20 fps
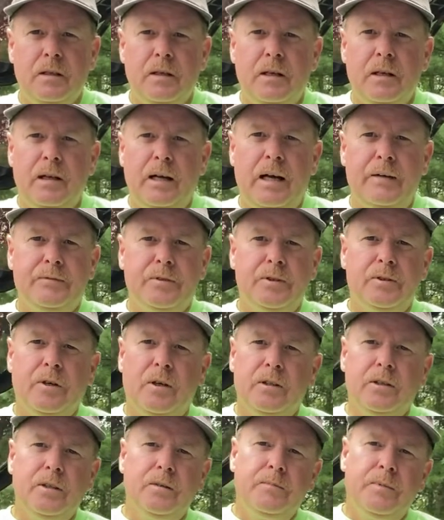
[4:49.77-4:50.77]
After
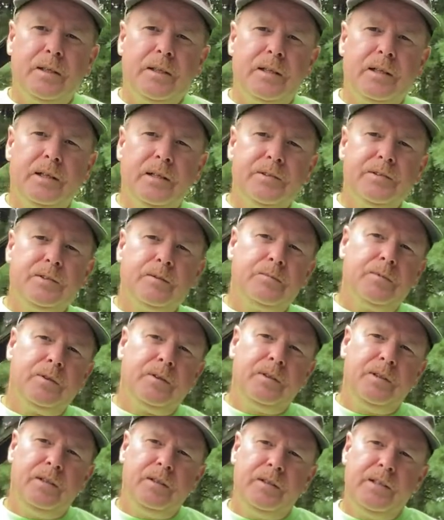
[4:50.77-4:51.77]
talking to my
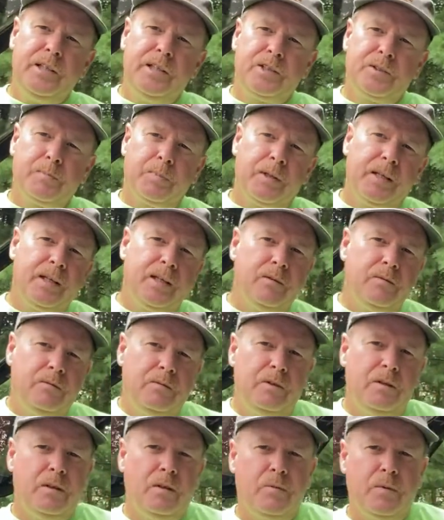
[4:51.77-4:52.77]
customer, he explained,
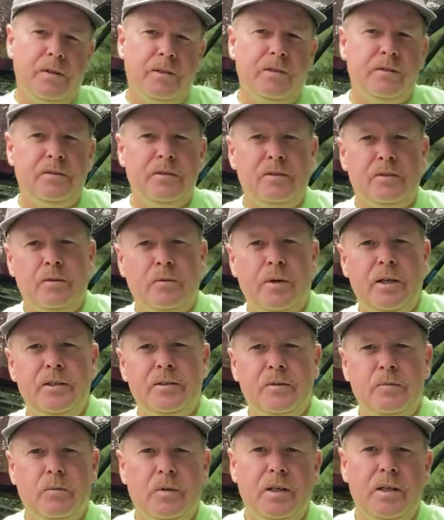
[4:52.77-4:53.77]
what the
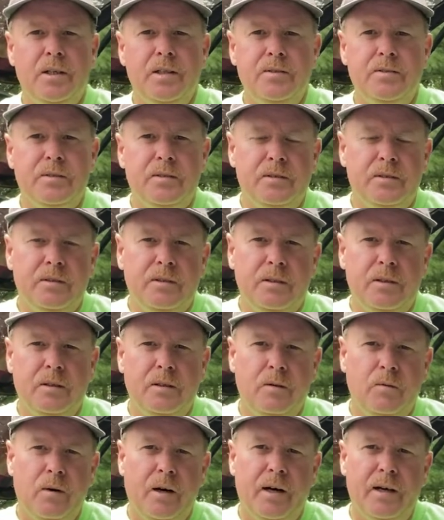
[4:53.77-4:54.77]
situation was,
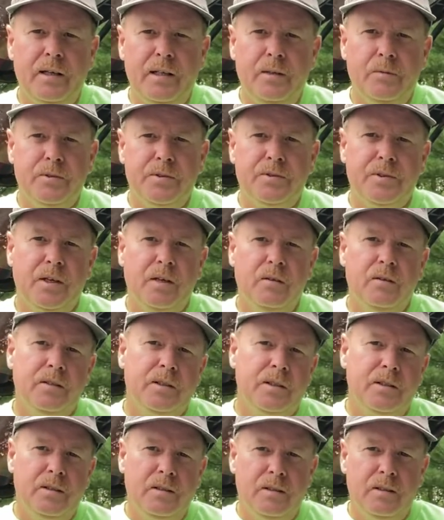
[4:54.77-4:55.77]
and, why he was
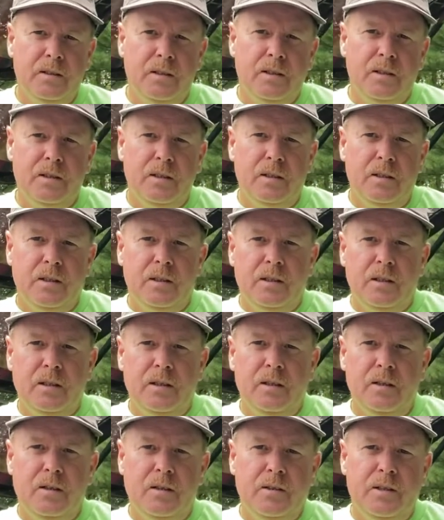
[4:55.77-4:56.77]
selling,
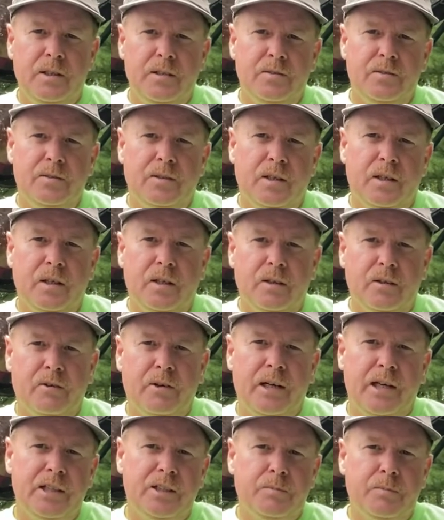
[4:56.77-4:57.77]
his
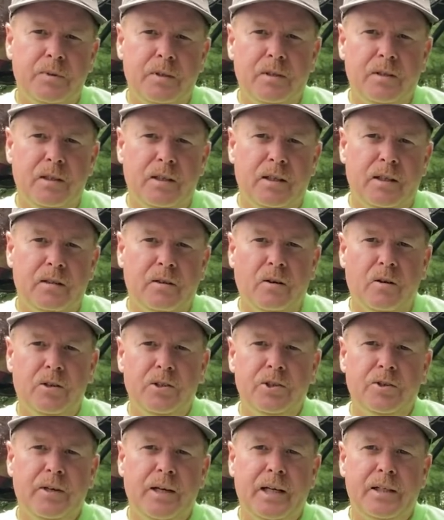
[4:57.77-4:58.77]
Craftsman
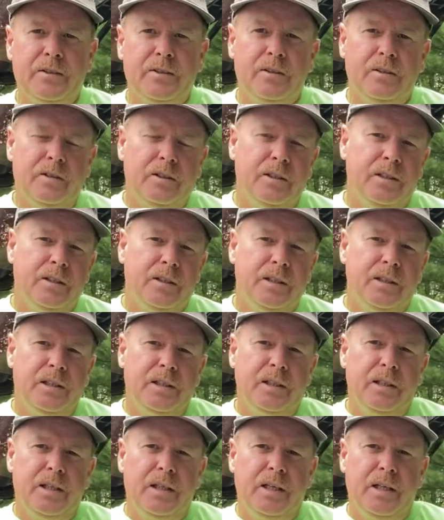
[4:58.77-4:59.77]
lawn tractor.
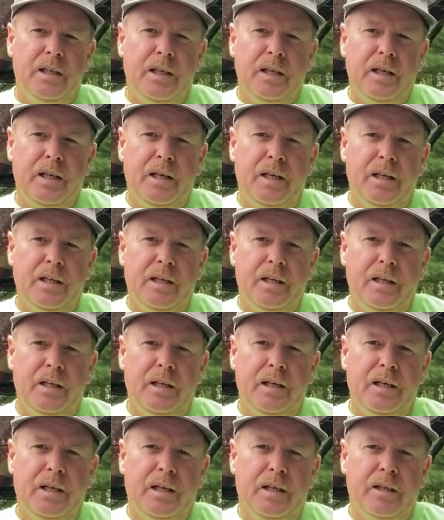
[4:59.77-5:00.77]
And
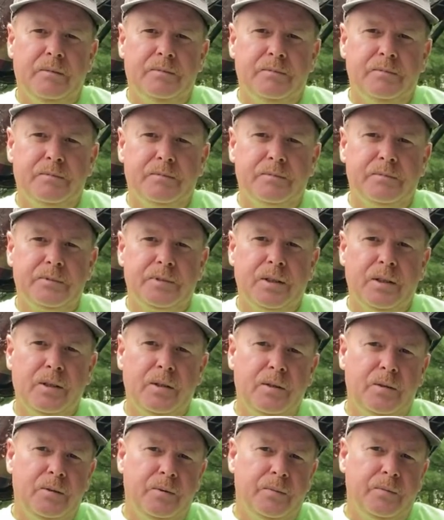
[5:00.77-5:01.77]
so,